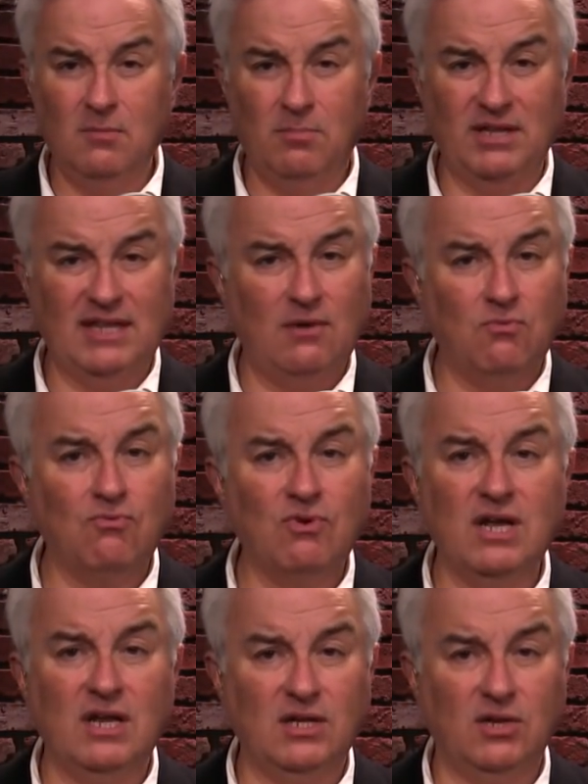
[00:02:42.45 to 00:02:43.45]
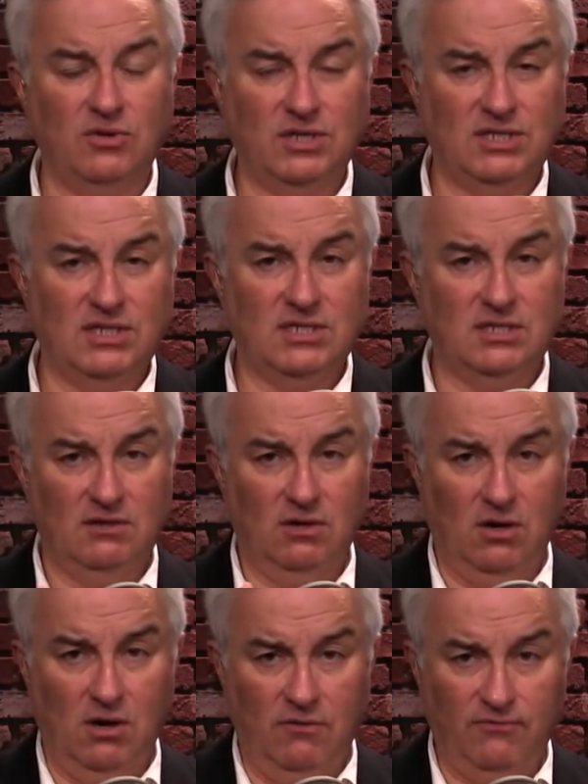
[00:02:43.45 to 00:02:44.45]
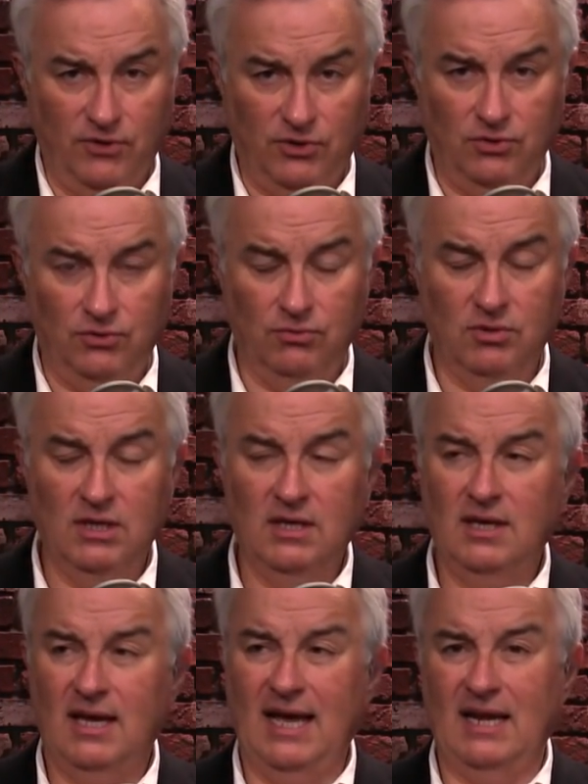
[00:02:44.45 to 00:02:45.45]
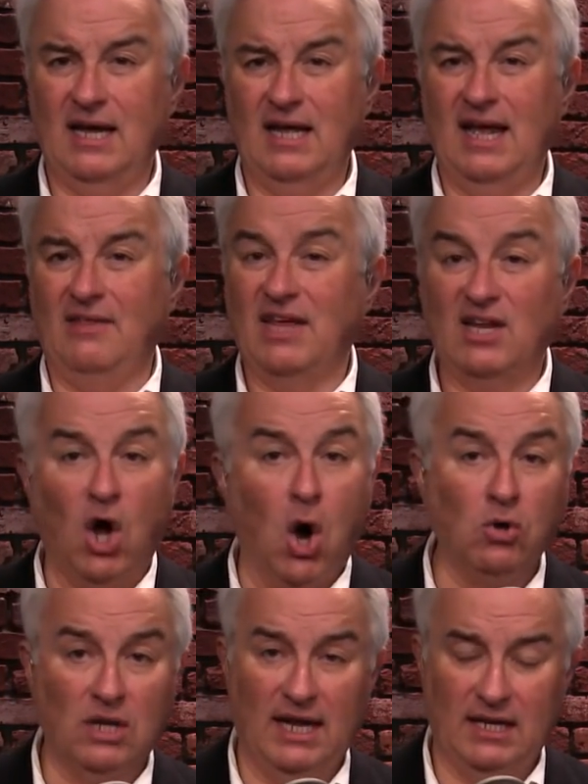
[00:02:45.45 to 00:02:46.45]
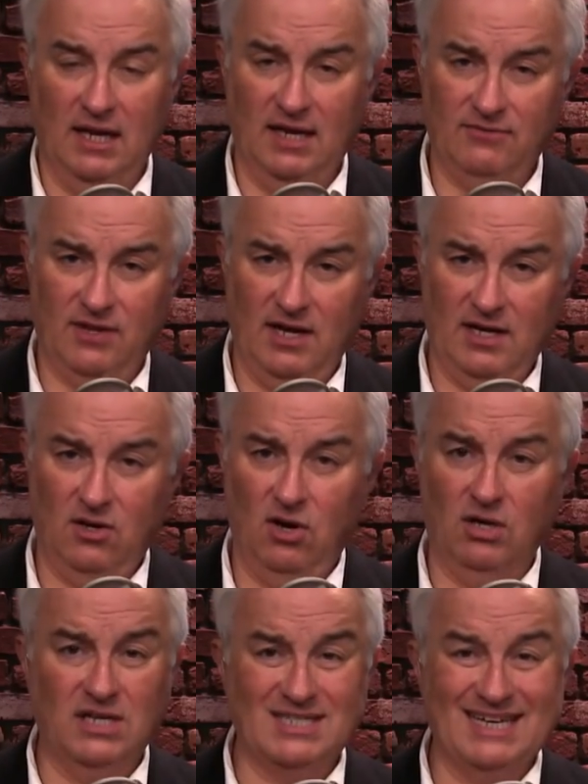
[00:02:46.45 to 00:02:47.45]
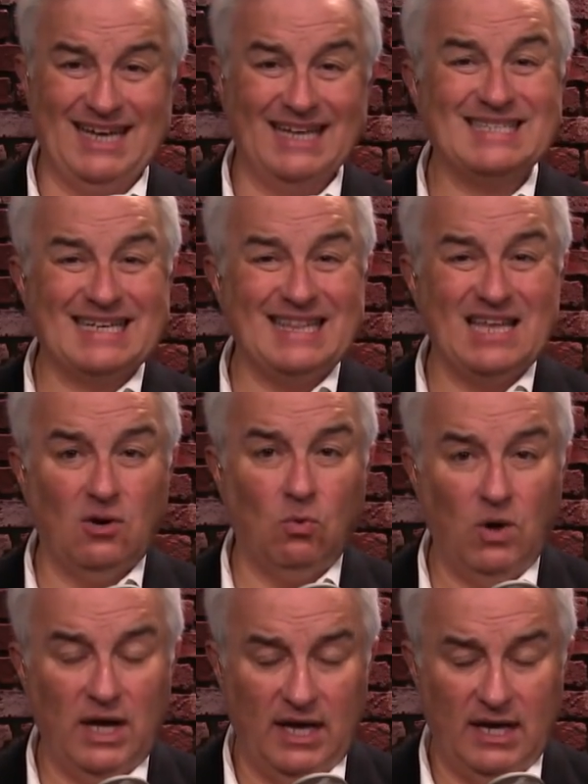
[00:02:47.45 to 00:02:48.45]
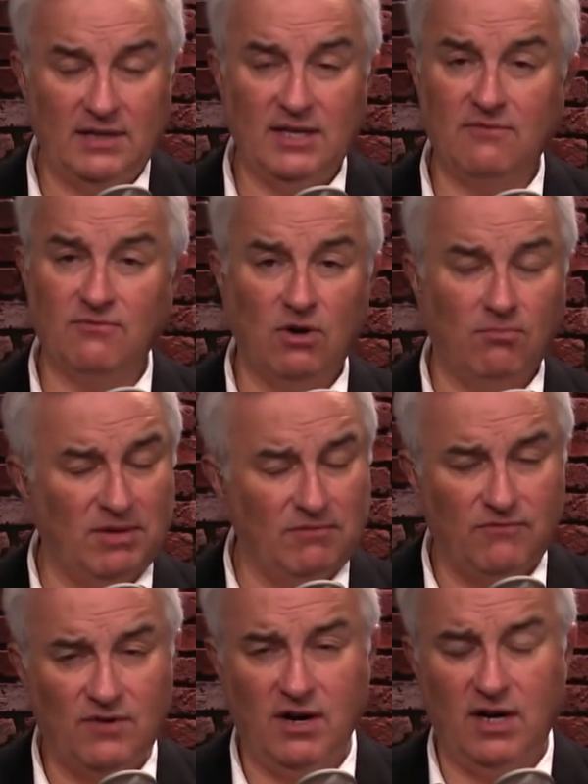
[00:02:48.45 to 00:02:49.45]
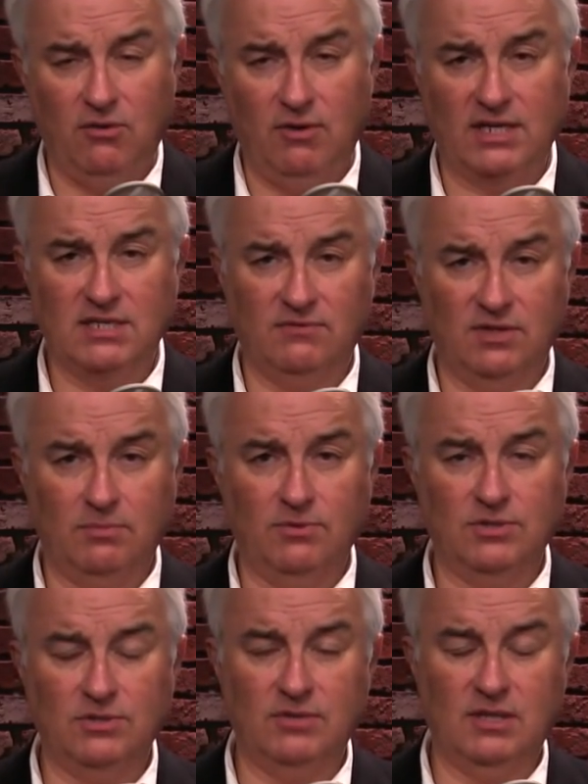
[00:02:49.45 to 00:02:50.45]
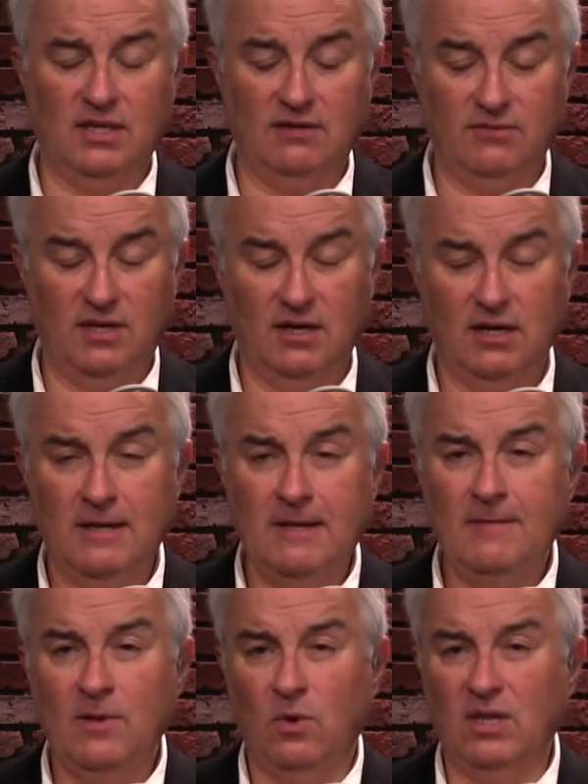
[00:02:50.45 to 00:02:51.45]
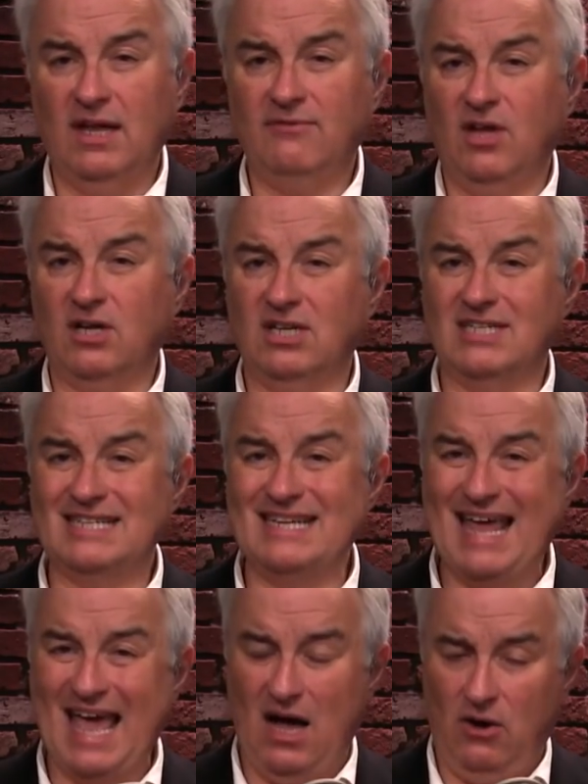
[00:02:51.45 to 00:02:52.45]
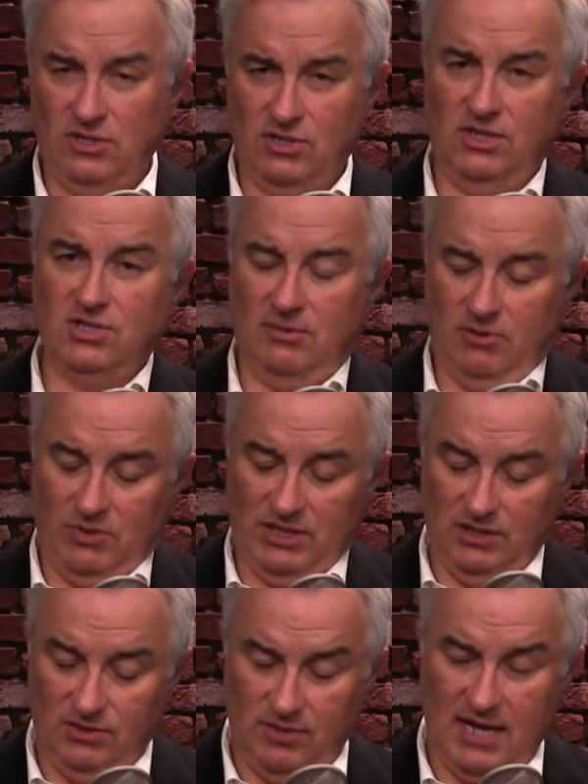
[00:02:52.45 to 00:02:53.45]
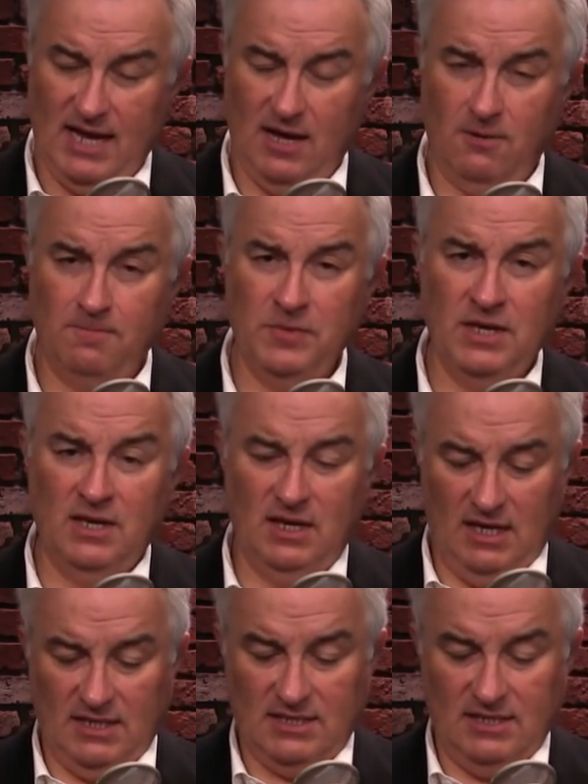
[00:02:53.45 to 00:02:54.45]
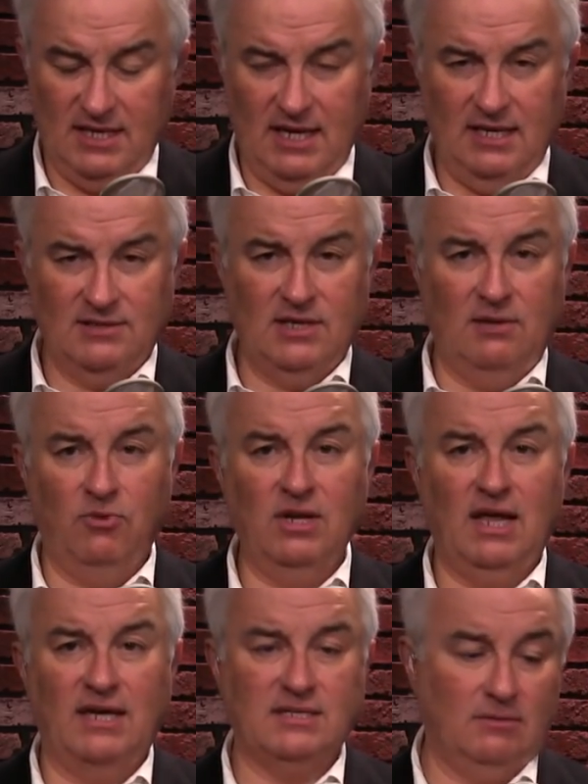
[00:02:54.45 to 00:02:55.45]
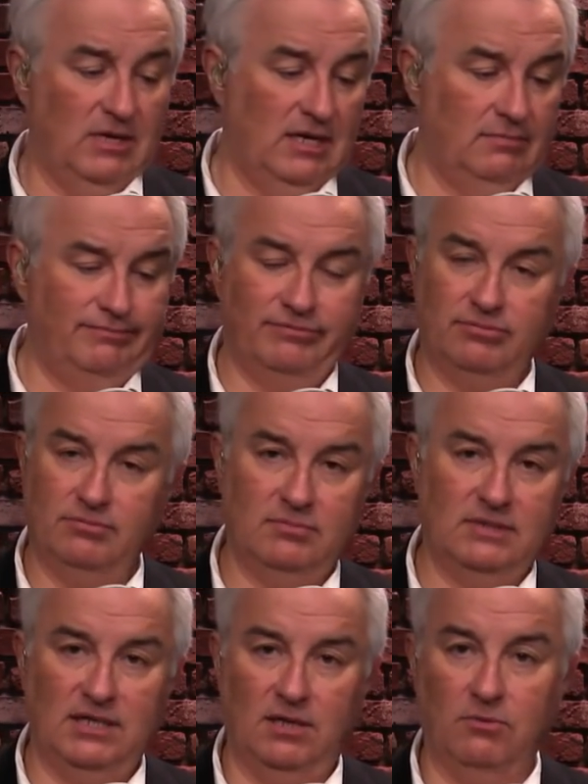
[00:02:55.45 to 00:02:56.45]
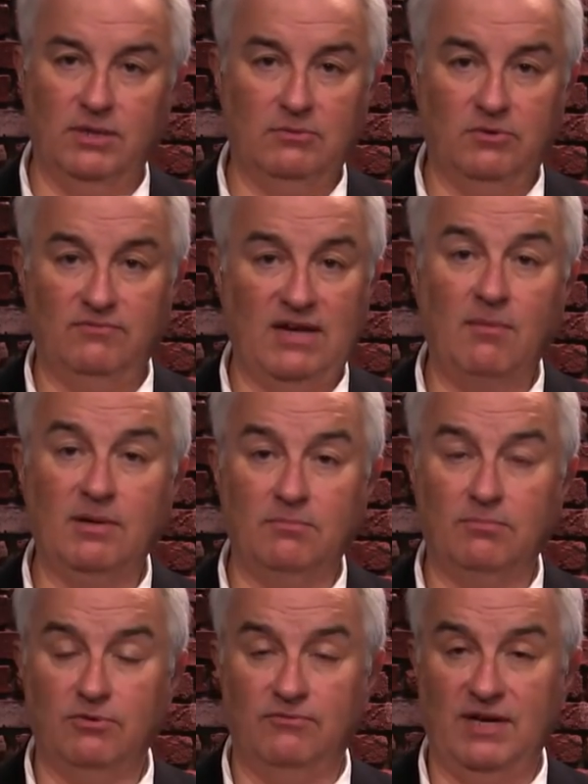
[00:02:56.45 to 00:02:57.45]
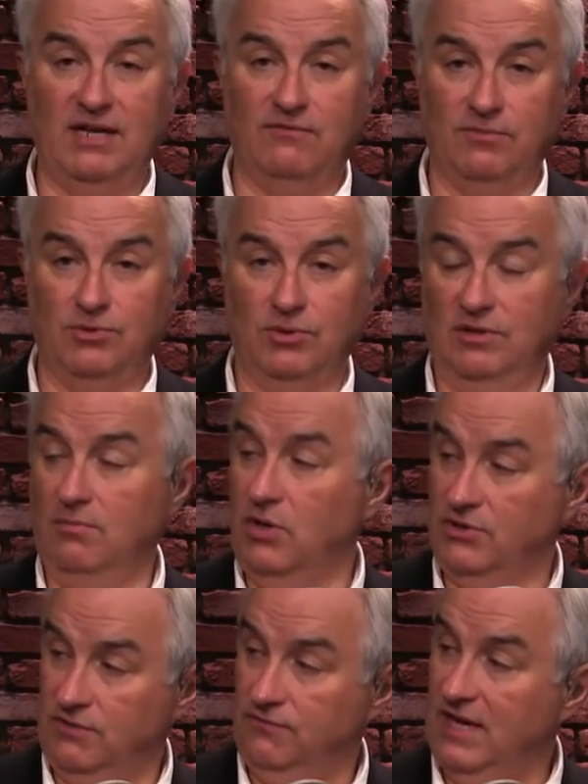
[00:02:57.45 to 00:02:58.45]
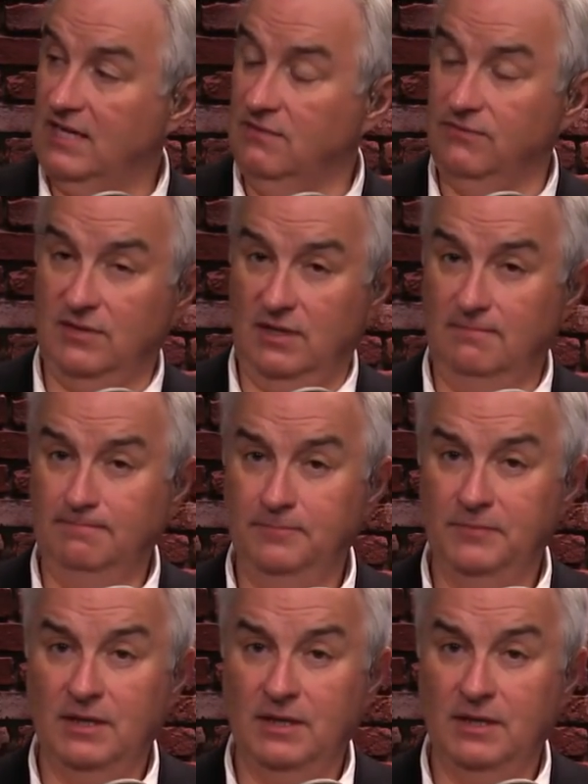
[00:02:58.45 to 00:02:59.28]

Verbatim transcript: But they really don't exist uh, for you. And, and they don't like LifeLock at all because it gets in their way, and they've been very aggressively pursuing LifeLock. What LifeLock does now, so let's talk about what they do now is they they realize that well, you know, we we've now been prevented from doing the most effective thing.